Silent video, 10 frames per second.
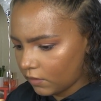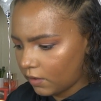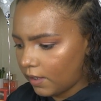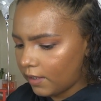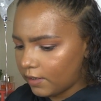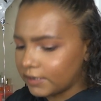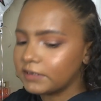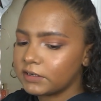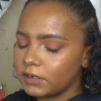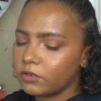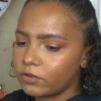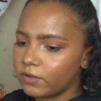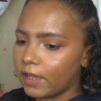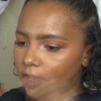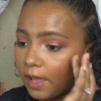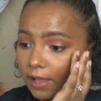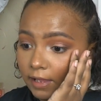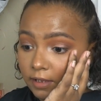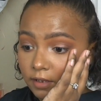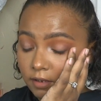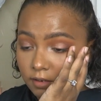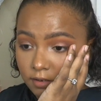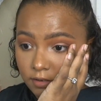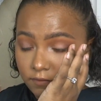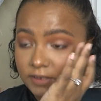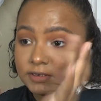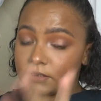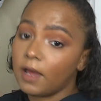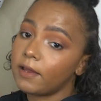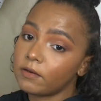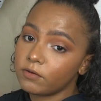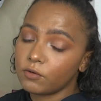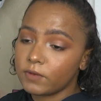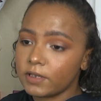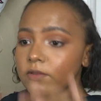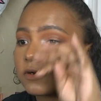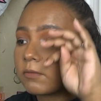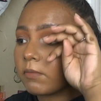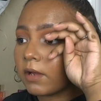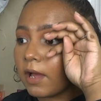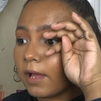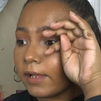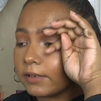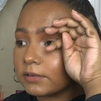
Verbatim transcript: a concealer that I that's not new either but I